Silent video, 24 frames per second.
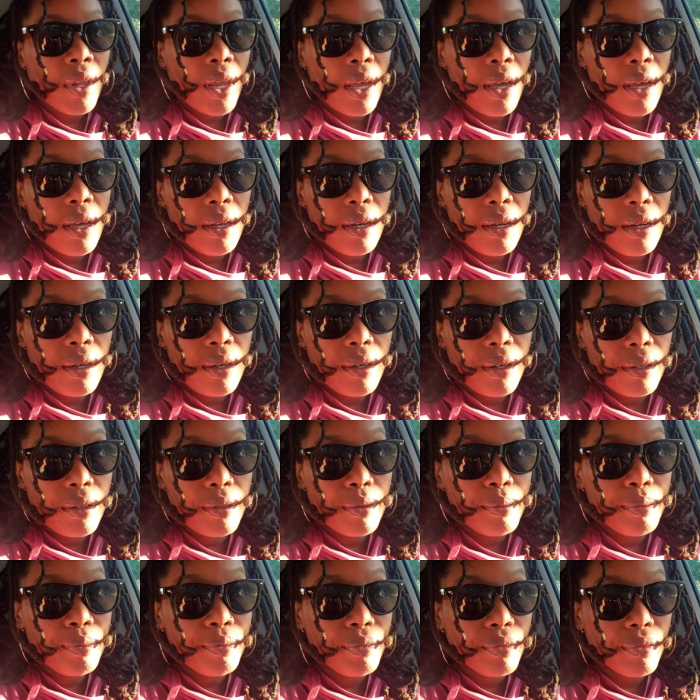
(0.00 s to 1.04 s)

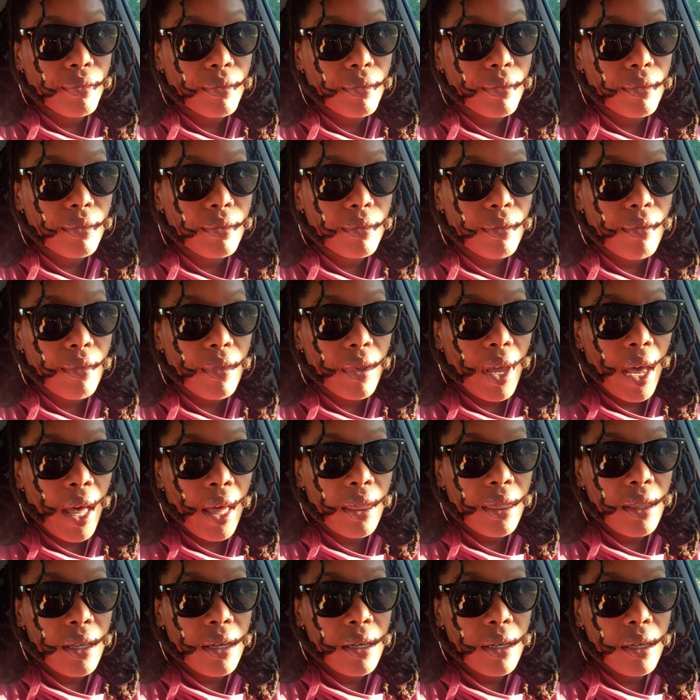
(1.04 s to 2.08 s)
and I
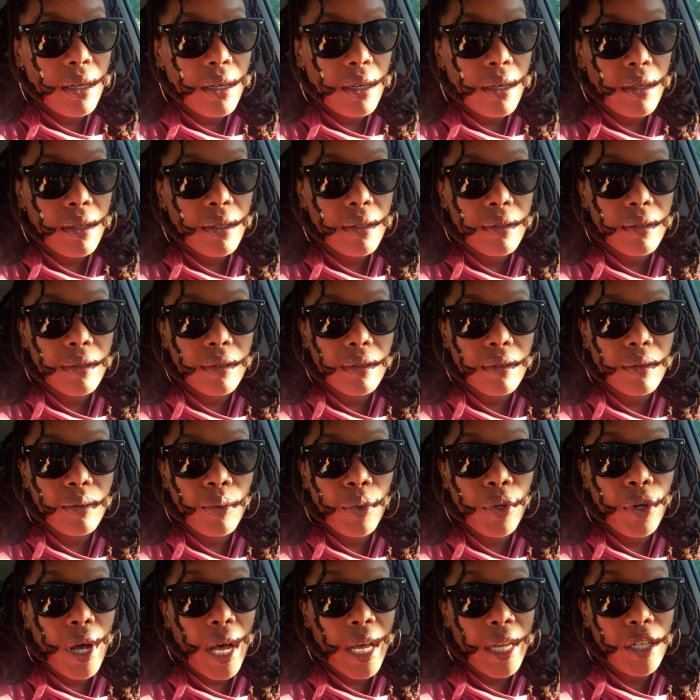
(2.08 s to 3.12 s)
think,
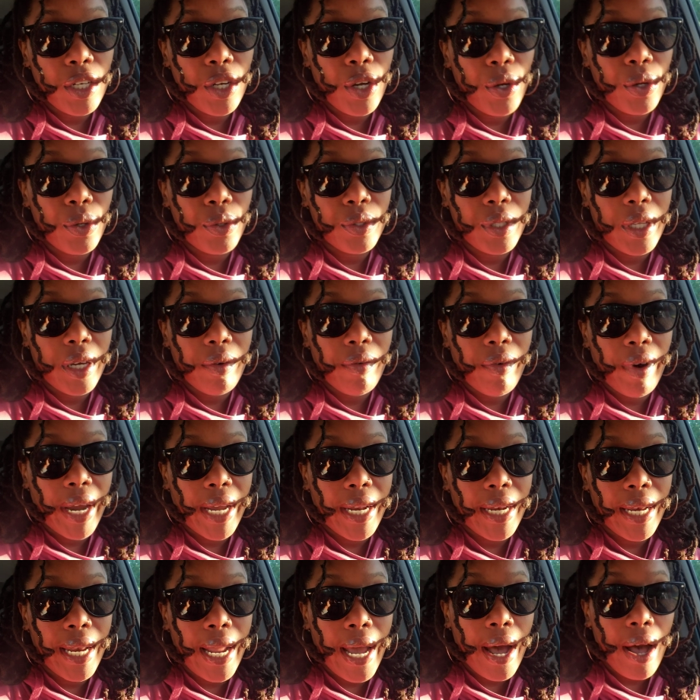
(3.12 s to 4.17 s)
well, I know that
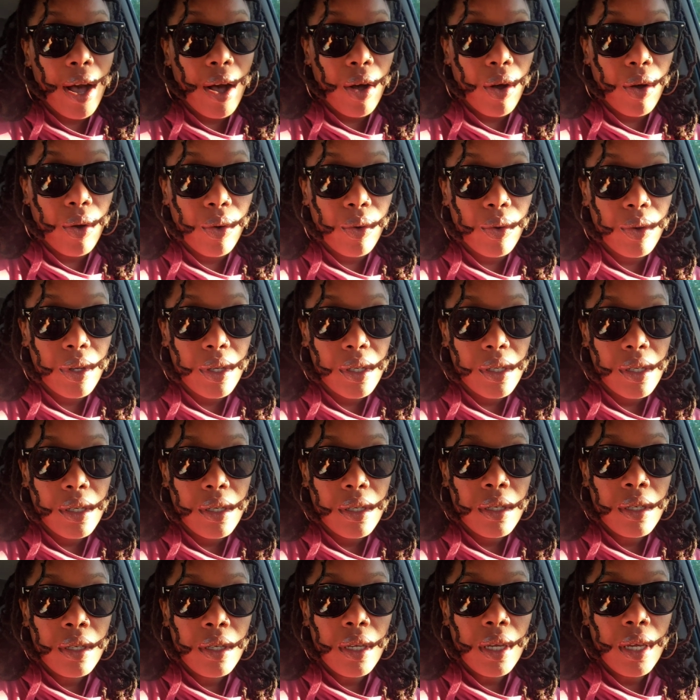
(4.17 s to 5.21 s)
right now
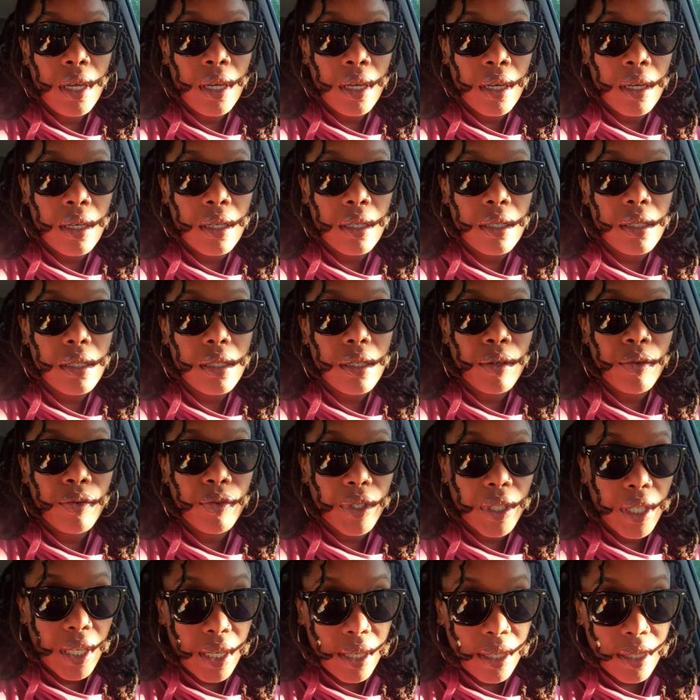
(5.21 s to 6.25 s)
is a
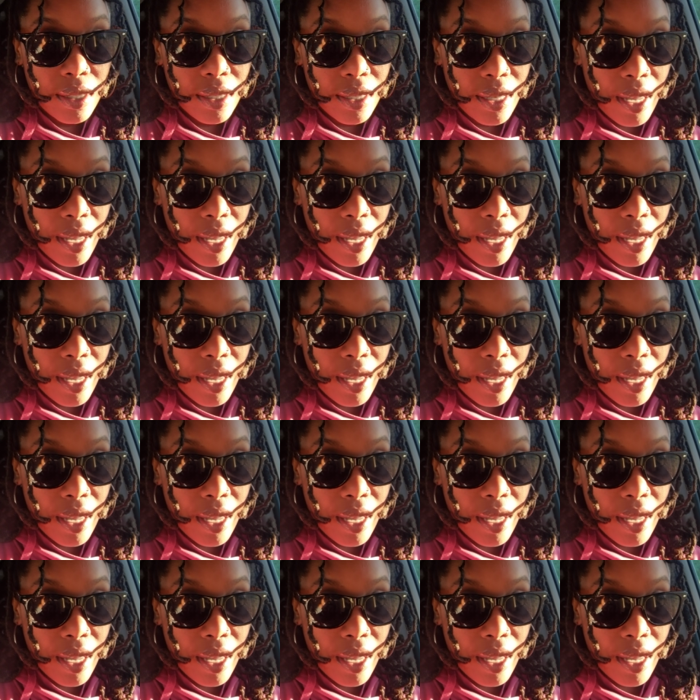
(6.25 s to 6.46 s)
really good